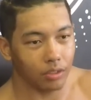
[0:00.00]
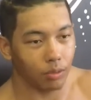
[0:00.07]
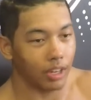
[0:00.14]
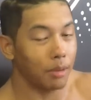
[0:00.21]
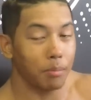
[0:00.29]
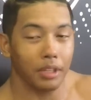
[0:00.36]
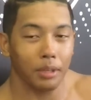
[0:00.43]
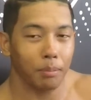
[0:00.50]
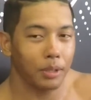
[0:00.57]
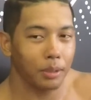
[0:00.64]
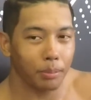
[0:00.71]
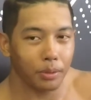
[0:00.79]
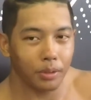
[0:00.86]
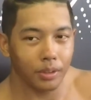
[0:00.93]
when I meet
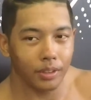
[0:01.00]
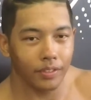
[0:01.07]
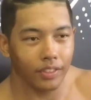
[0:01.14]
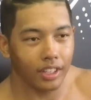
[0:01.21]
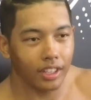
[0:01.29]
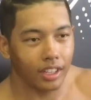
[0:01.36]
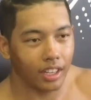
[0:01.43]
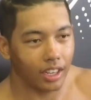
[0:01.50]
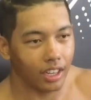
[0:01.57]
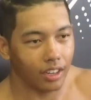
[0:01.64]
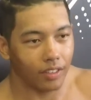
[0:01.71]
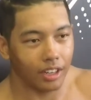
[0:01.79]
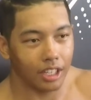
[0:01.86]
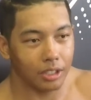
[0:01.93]
people,
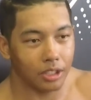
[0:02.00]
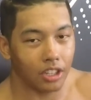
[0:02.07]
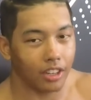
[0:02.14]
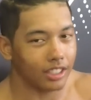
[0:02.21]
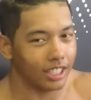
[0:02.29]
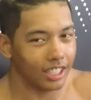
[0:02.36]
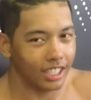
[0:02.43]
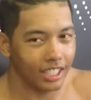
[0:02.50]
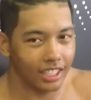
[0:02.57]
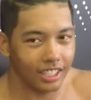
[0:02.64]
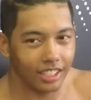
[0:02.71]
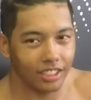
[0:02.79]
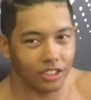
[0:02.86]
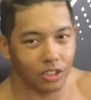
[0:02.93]
when I talk to
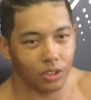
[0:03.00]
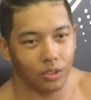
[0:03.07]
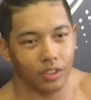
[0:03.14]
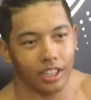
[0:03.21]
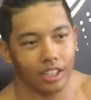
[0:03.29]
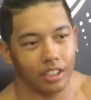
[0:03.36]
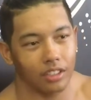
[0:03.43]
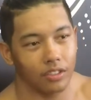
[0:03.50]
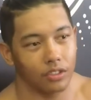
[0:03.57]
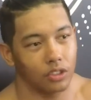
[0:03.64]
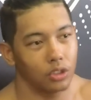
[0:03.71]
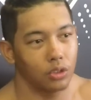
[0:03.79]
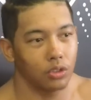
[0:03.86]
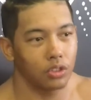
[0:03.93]
kids, or when I
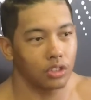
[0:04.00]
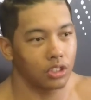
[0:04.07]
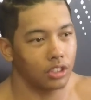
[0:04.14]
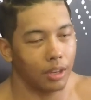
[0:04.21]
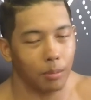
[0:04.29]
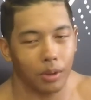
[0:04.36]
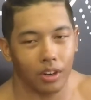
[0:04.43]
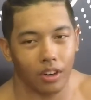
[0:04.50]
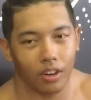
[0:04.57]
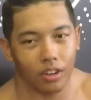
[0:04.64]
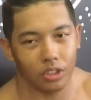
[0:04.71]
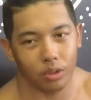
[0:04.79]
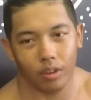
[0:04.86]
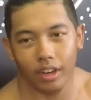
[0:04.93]
do
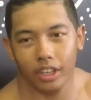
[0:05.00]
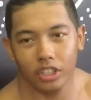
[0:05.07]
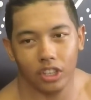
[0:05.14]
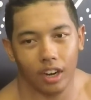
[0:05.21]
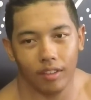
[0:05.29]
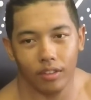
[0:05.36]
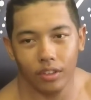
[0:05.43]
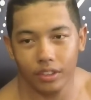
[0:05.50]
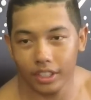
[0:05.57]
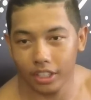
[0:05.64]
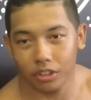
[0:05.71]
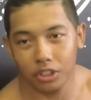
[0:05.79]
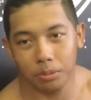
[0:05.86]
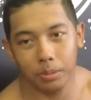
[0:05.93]
seminars where I travel and
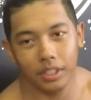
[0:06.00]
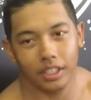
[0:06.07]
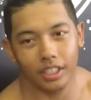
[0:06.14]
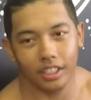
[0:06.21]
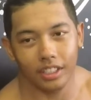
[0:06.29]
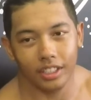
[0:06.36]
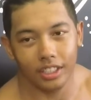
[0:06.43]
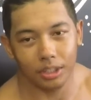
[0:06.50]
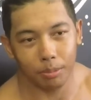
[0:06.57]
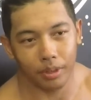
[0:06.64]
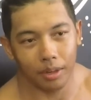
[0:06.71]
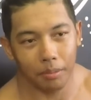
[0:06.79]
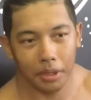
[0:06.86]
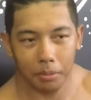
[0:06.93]
they don't speak English,
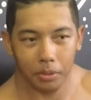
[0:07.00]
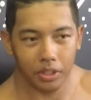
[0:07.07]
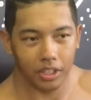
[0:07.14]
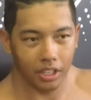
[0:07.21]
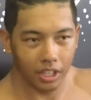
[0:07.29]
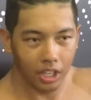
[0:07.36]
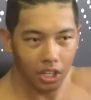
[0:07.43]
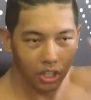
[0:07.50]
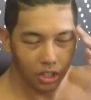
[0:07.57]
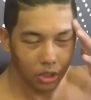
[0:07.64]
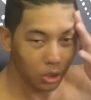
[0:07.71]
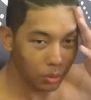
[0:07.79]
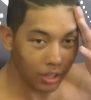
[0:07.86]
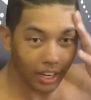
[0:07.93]
but I'm able to
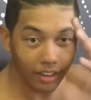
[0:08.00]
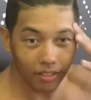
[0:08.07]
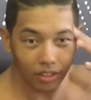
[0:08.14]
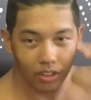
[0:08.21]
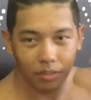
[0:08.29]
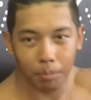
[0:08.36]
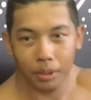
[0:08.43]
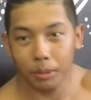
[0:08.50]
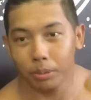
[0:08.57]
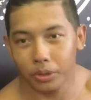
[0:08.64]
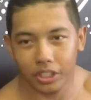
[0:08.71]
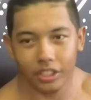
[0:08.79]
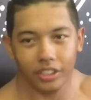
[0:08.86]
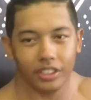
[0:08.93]
use what I've learned,
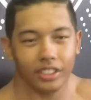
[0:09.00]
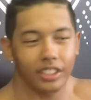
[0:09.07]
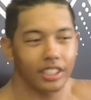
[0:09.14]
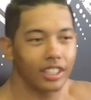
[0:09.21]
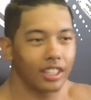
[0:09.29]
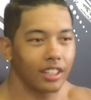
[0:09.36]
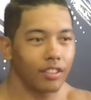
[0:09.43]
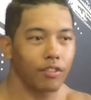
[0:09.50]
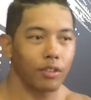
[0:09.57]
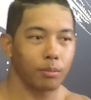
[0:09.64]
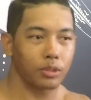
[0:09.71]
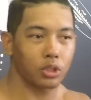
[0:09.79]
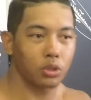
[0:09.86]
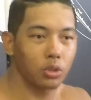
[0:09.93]
people skills,
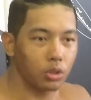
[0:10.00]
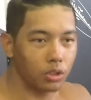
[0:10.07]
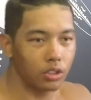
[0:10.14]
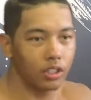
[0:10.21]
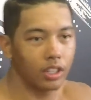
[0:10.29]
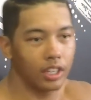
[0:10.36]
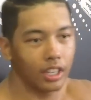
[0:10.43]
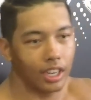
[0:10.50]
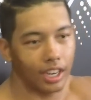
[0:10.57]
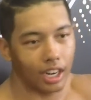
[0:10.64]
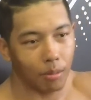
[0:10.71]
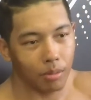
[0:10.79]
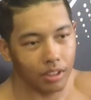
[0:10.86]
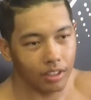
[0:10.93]
from school.
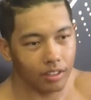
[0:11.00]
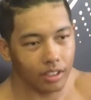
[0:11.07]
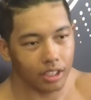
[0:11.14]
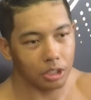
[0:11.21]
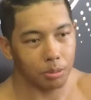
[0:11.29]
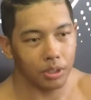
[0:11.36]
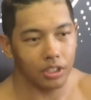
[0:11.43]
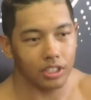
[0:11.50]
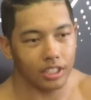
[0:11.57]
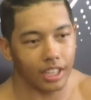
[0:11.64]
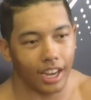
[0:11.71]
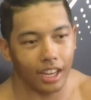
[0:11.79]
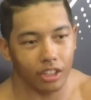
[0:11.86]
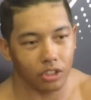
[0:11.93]
And I believe the
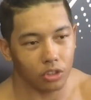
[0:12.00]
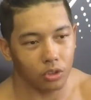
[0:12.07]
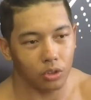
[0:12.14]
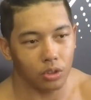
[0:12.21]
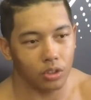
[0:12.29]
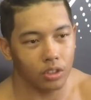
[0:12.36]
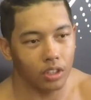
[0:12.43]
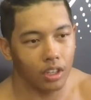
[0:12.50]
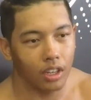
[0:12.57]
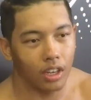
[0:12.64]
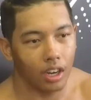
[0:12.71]
experiences I had in school,